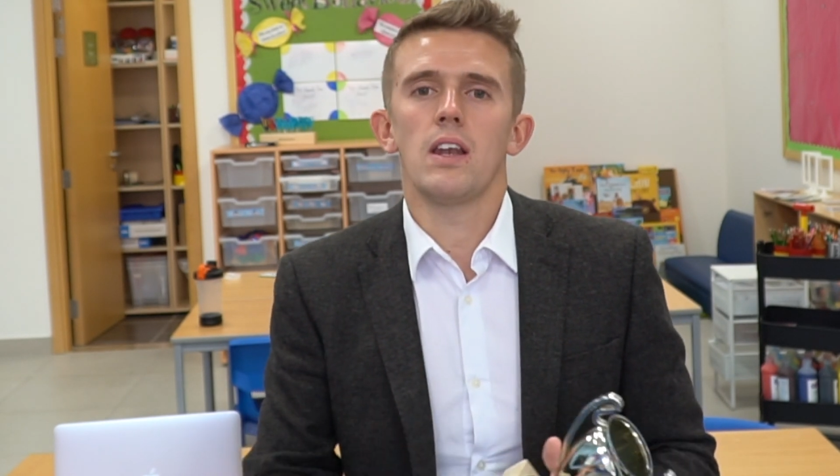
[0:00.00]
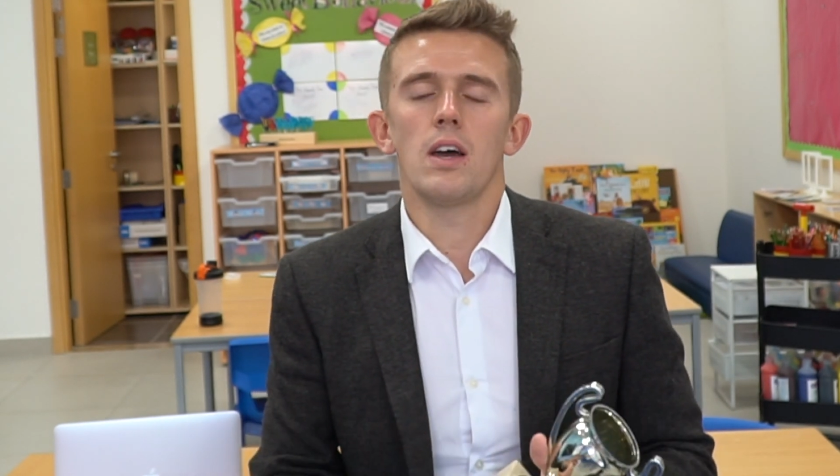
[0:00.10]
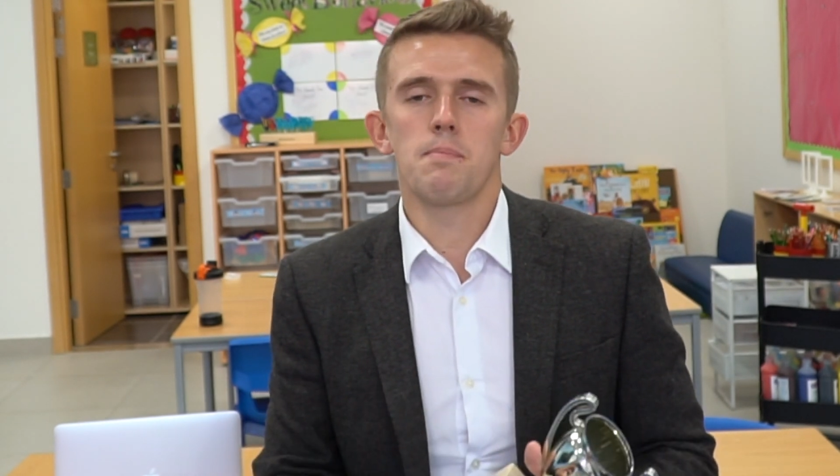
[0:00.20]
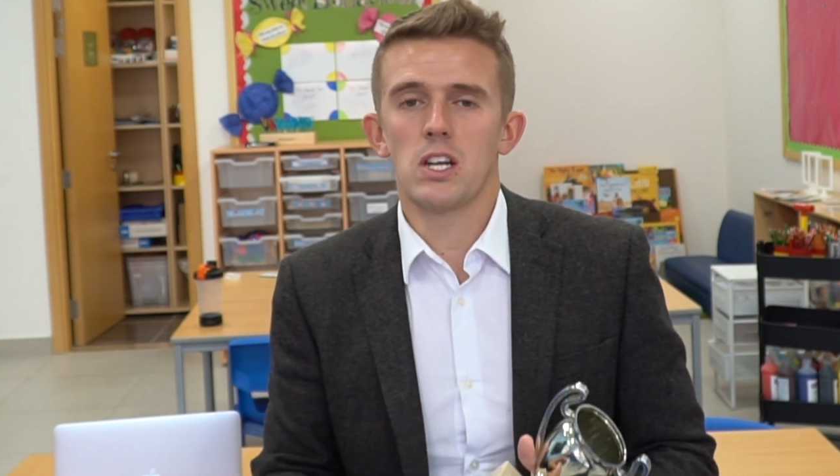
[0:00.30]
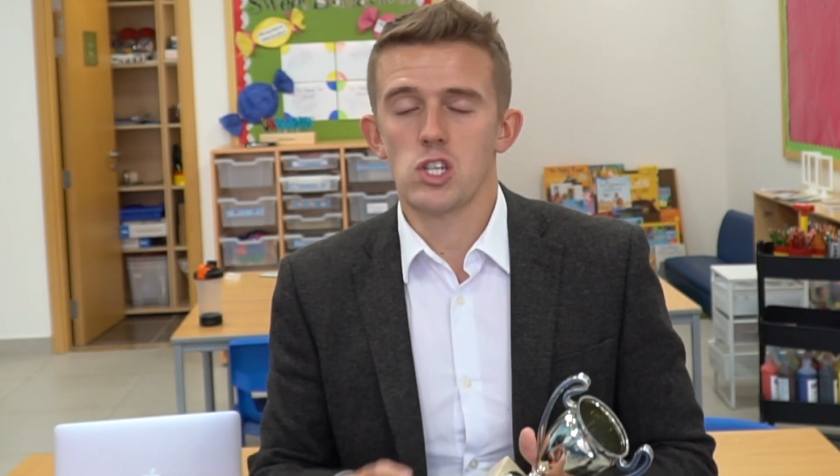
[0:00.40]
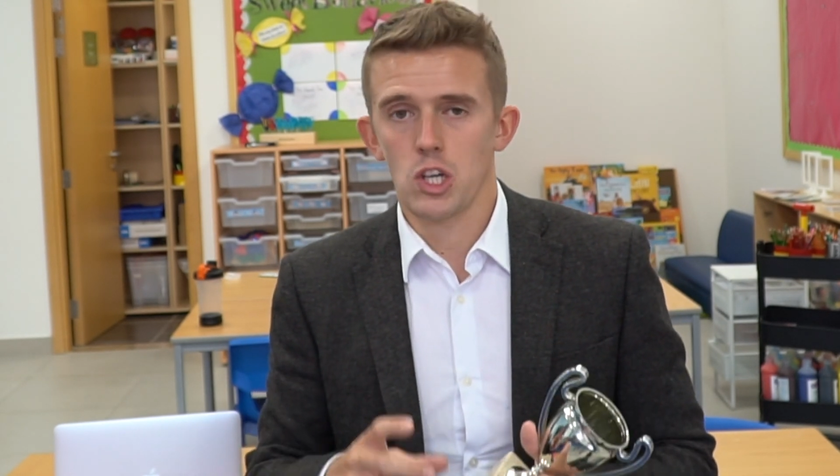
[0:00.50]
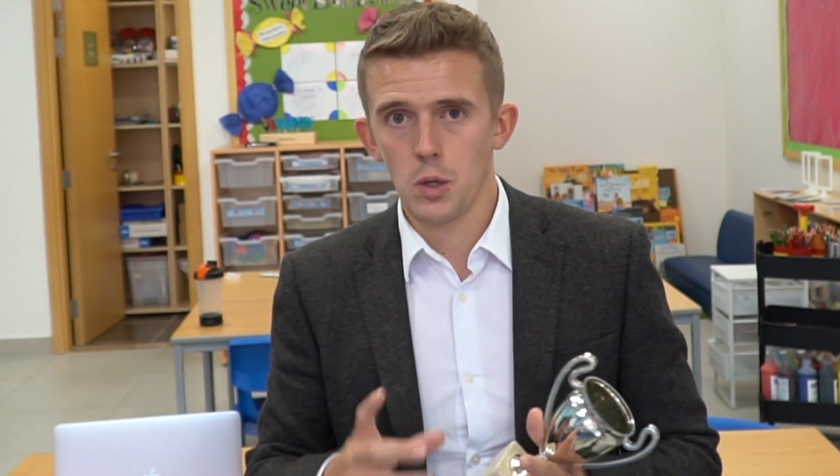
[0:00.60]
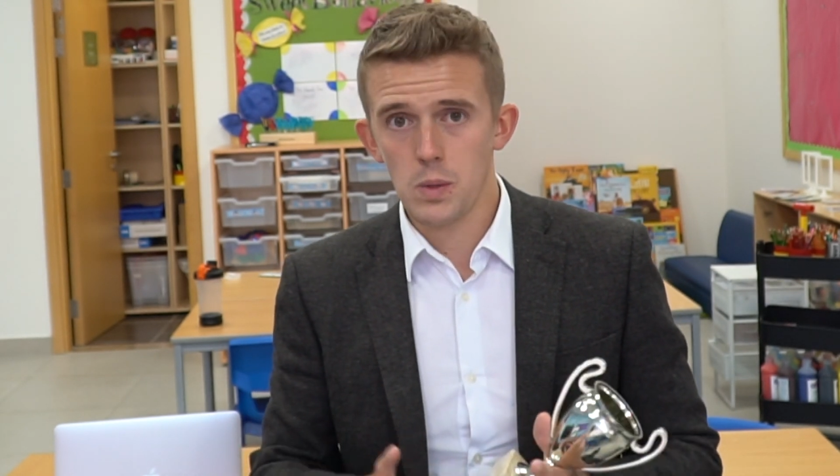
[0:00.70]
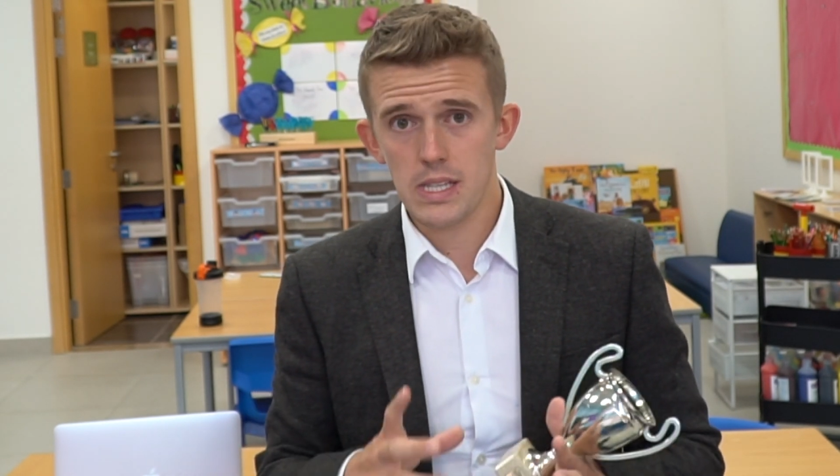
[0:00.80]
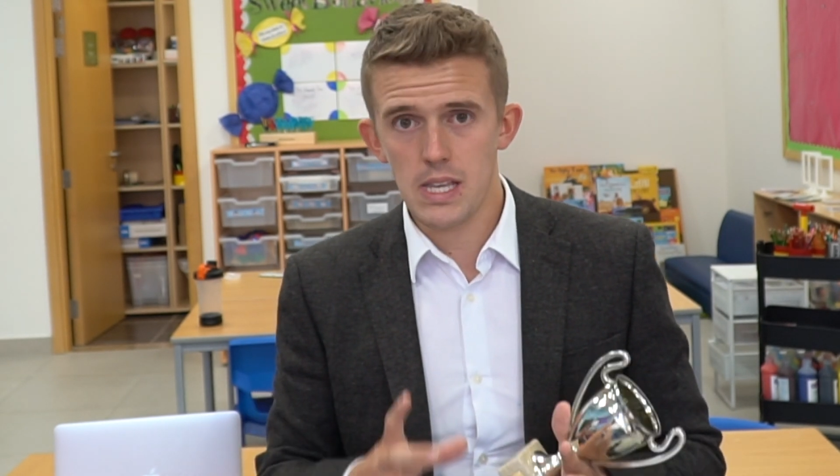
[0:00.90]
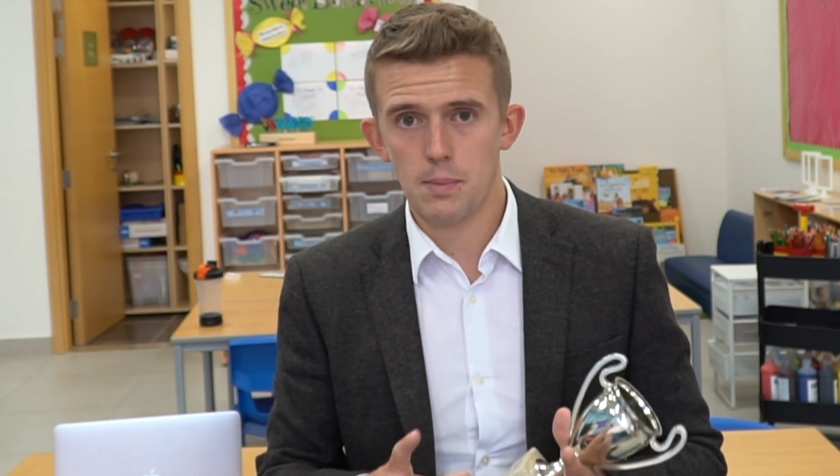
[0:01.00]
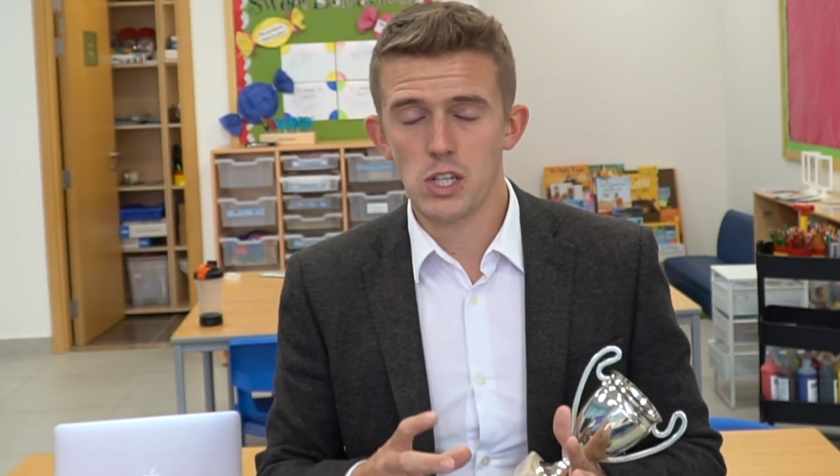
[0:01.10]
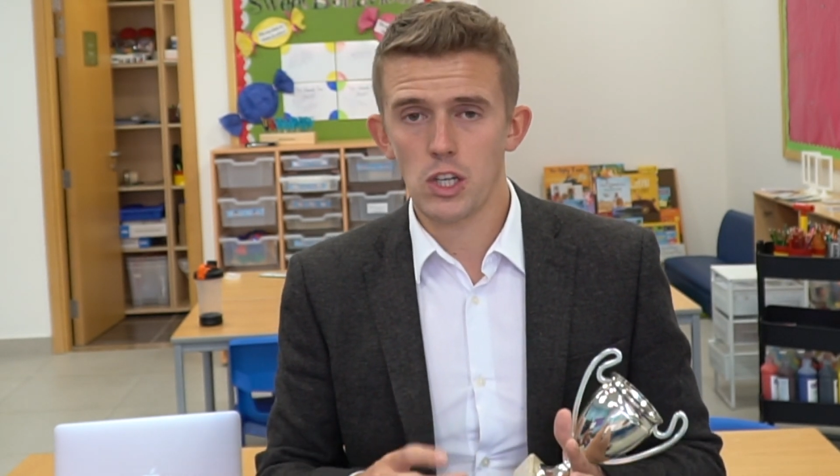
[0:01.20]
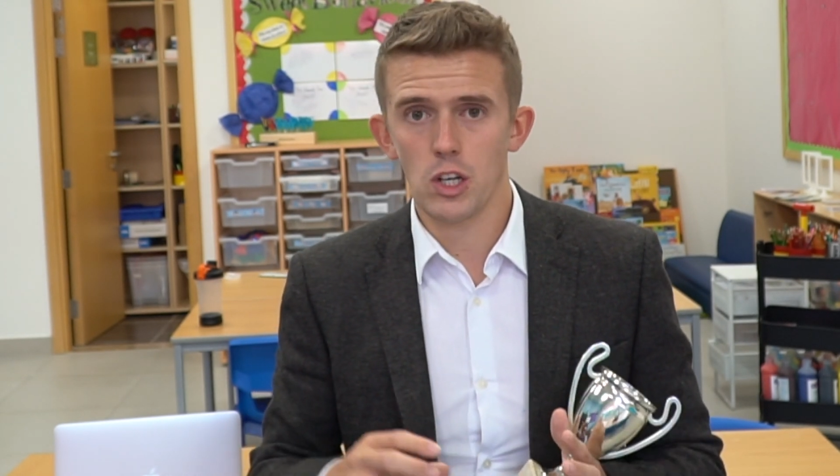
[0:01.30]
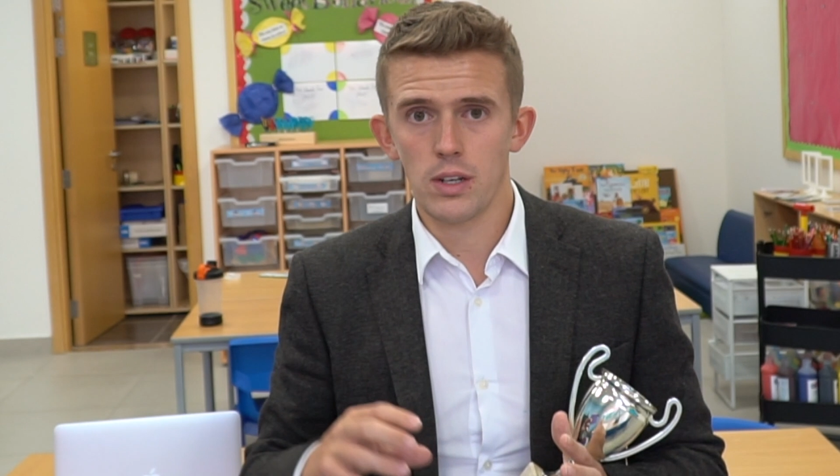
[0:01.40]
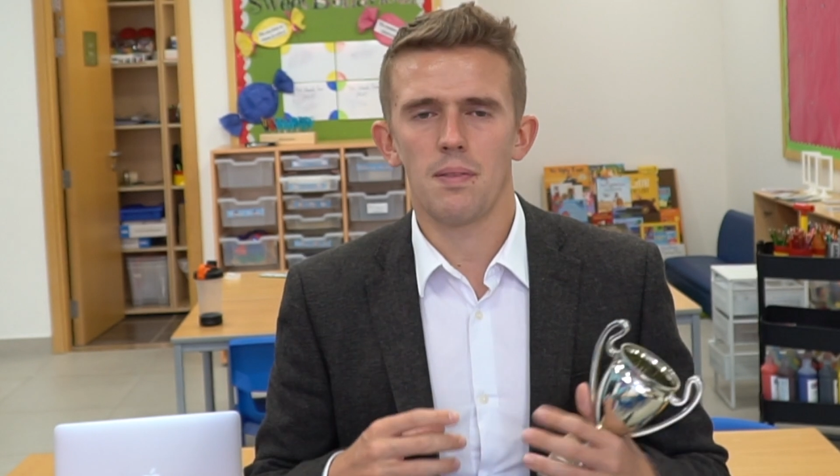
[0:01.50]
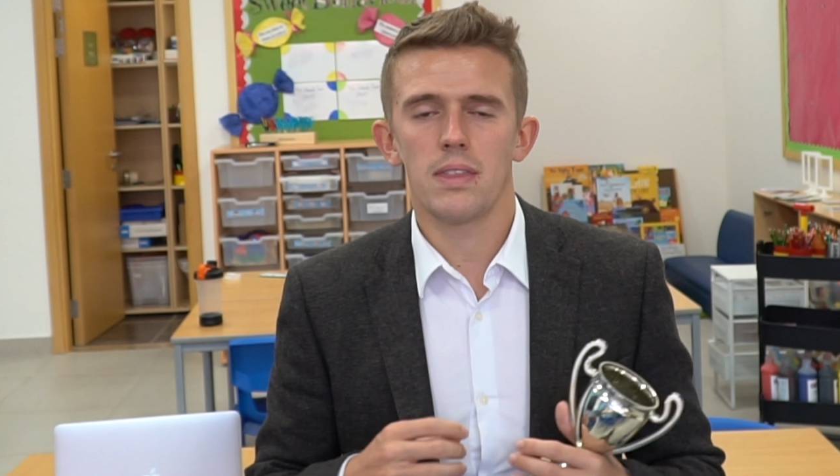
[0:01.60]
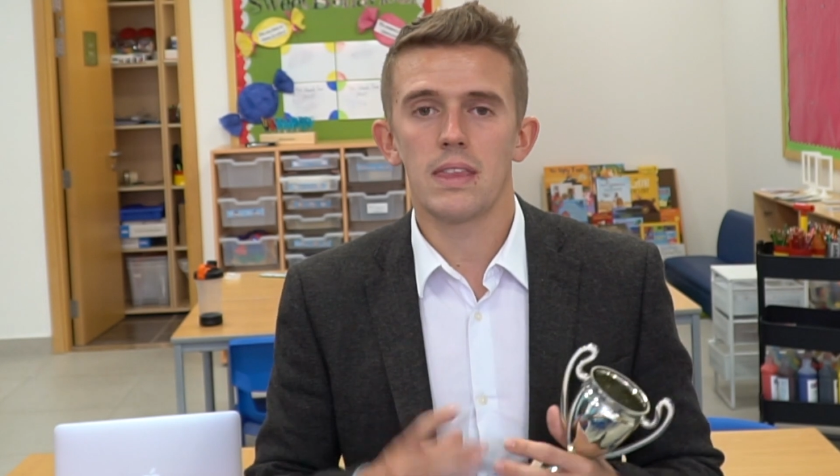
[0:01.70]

line manager who was exceptionally good.